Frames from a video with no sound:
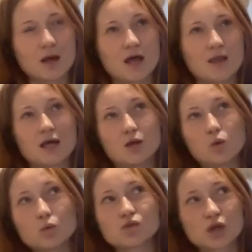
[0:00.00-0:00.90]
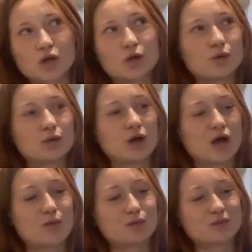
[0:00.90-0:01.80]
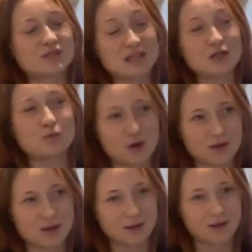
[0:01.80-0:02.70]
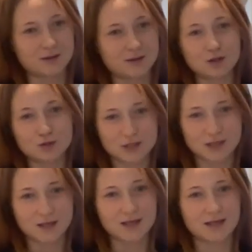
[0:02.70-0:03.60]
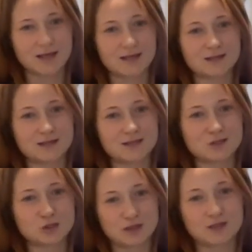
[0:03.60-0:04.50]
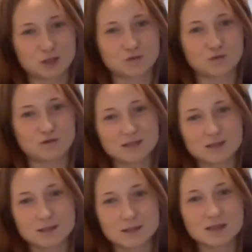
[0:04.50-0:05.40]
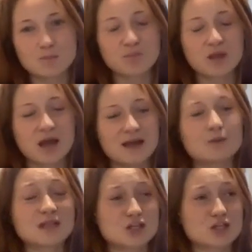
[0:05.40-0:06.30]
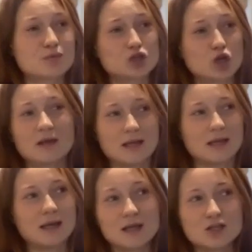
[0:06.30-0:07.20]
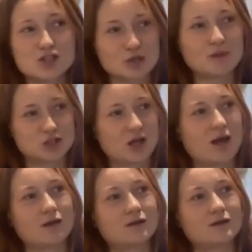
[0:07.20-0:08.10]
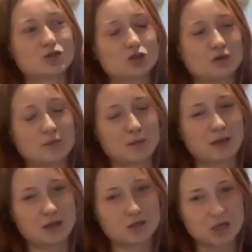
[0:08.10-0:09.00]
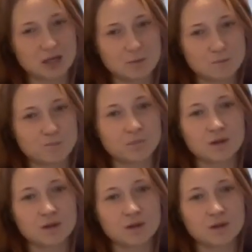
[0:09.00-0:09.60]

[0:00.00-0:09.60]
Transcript: And then also continued working in consulting in due diligence for investors. And that was actually predominantly in sewage tech during my PhD.